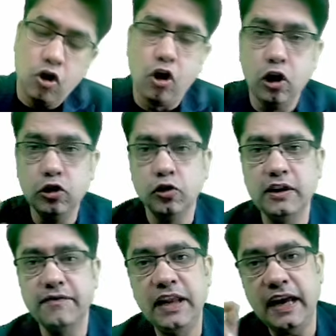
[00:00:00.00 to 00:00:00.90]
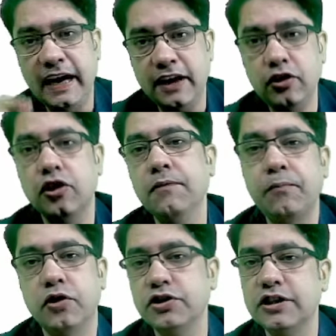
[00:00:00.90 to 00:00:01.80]
Although they will act on
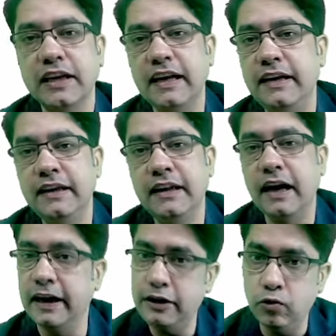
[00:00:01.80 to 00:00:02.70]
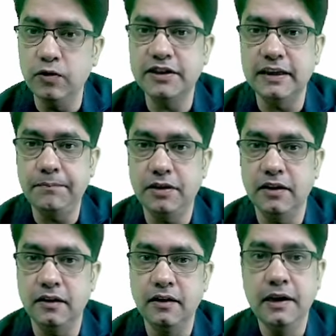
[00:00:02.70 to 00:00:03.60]
prostaglandin I2
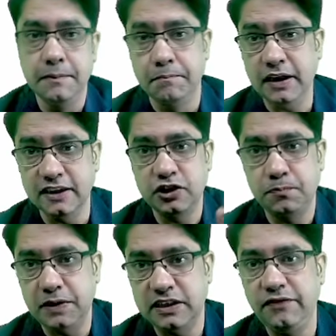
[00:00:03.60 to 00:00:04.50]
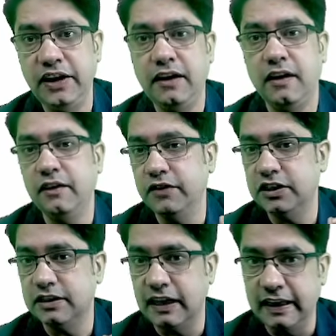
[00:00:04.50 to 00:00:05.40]
receptor, but a specific drug which
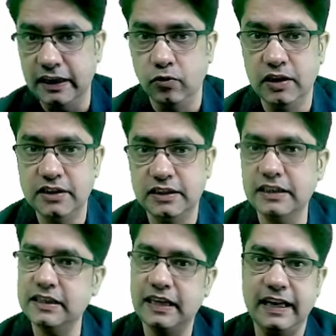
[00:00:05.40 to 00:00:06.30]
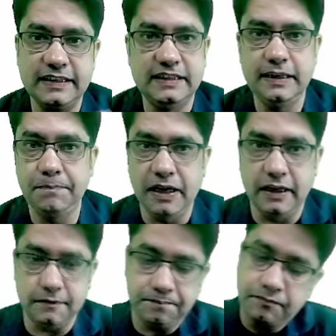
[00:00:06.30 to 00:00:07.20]
is an agonist is selexipag.
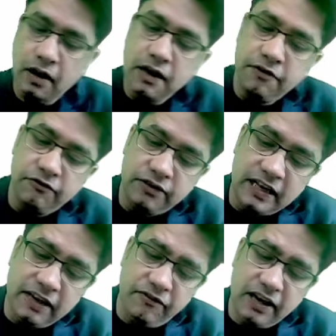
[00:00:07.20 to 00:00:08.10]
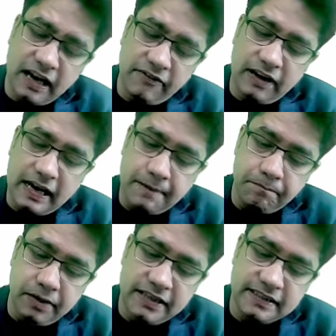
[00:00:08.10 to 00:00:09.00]
Then we have
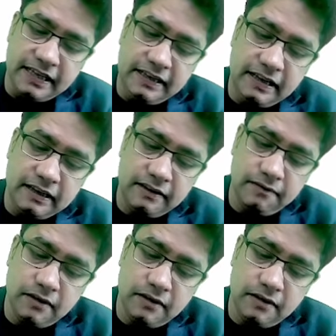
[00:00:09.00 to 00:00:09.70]
ambrisentan,